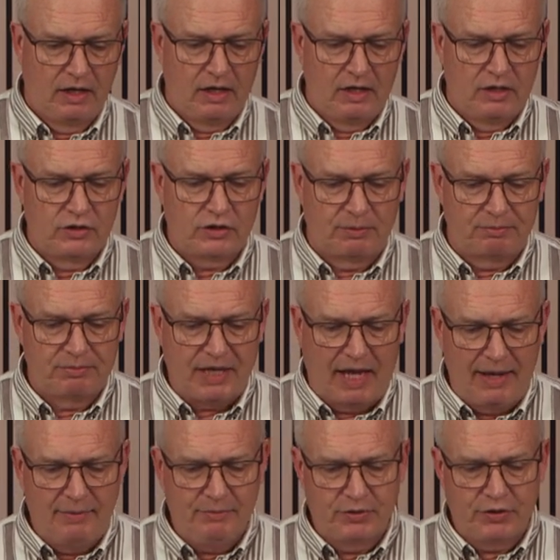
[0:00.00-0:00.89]

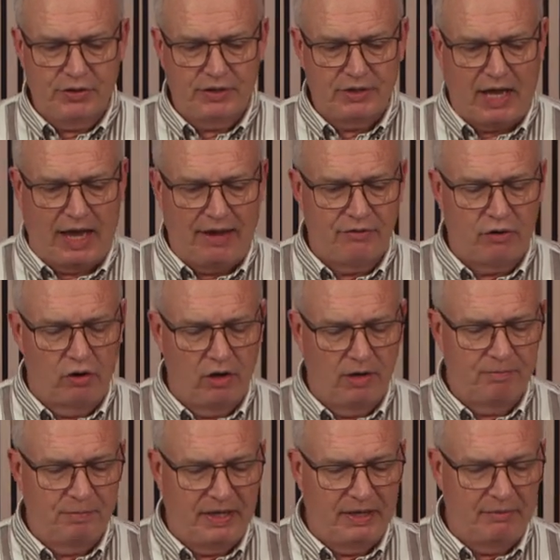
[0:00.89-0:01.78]
Sometimes I've
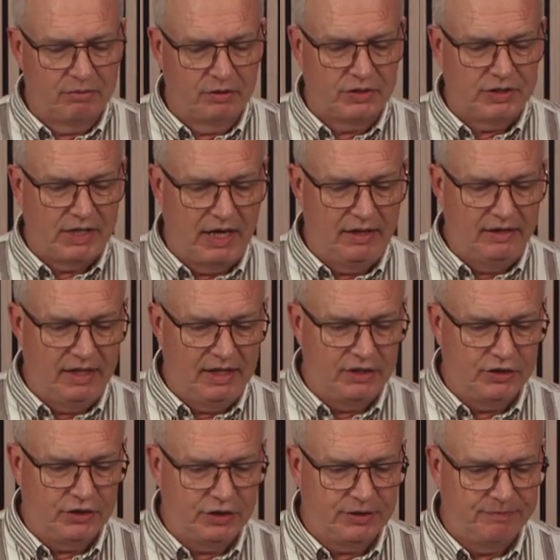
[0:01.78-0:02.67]
heard people say
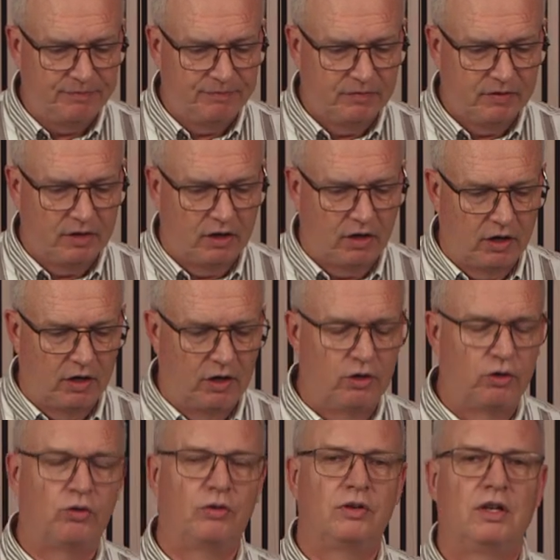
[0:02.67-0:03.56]
this,
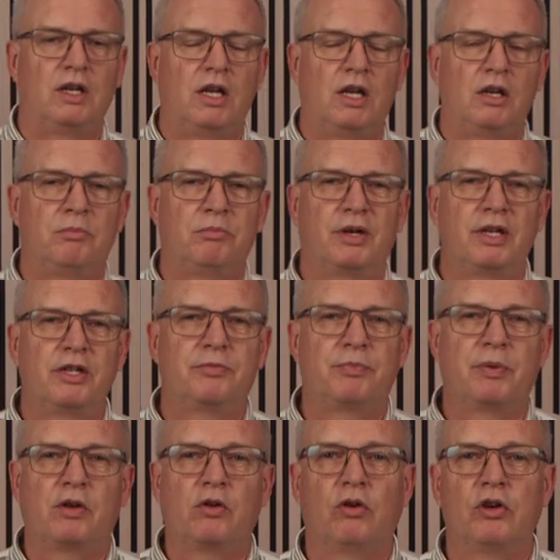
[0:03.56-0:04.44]
"Oh, but it's
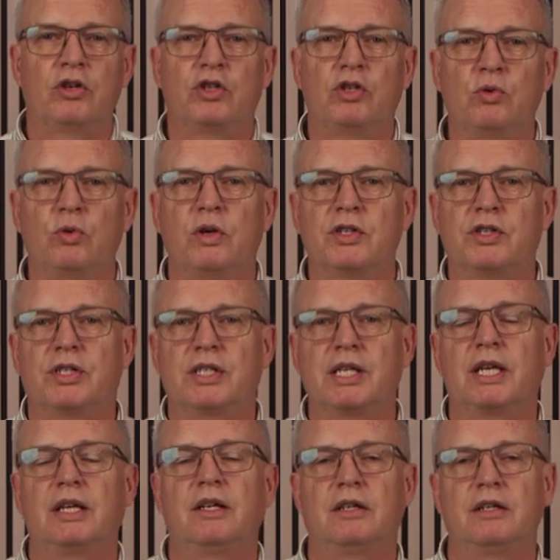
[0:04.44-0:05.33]
because you are a
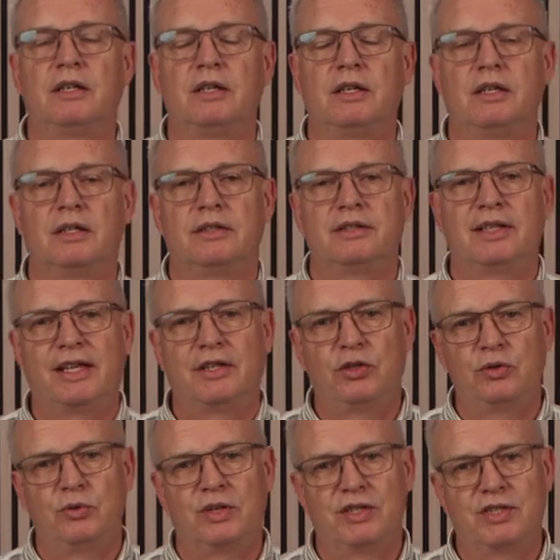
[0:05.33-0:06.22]
sinner that
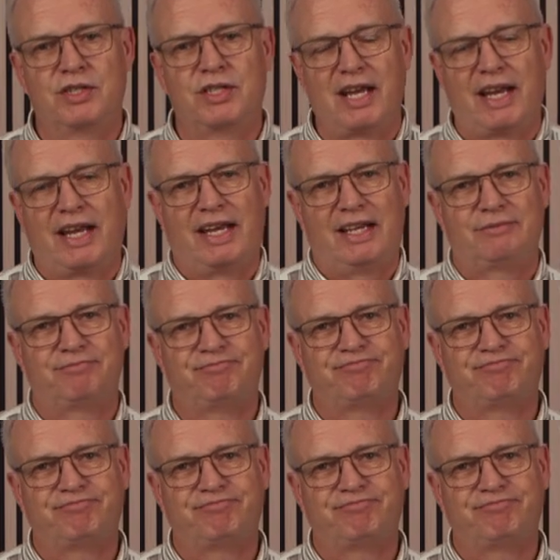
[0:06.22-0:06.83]
you are sick."